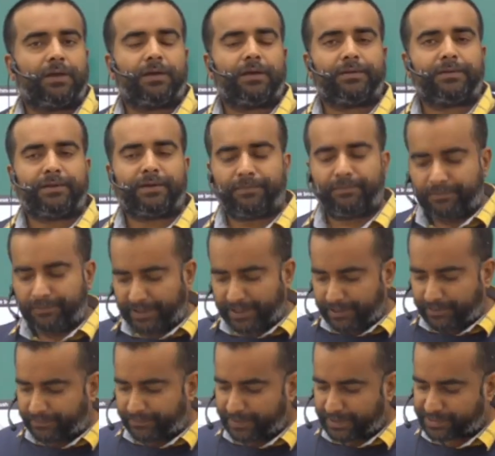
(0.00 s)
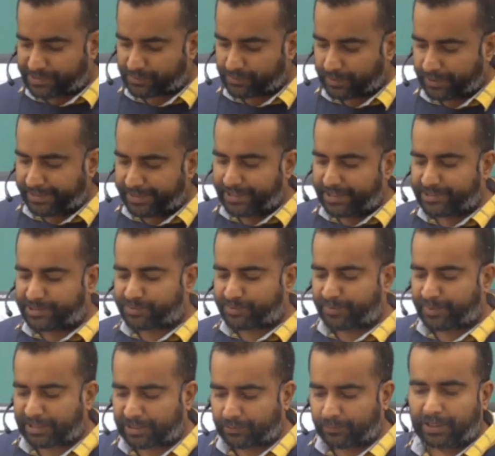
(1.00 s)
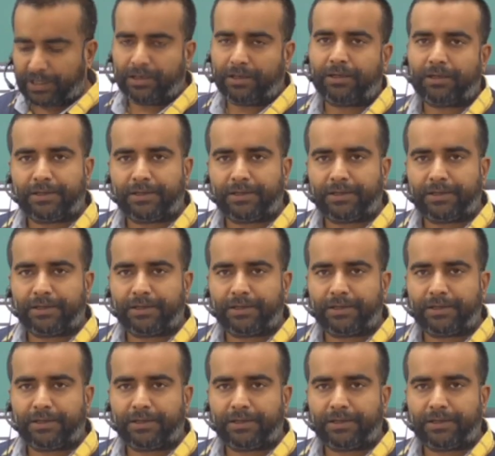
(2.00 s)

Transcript: the very first one is Patwa,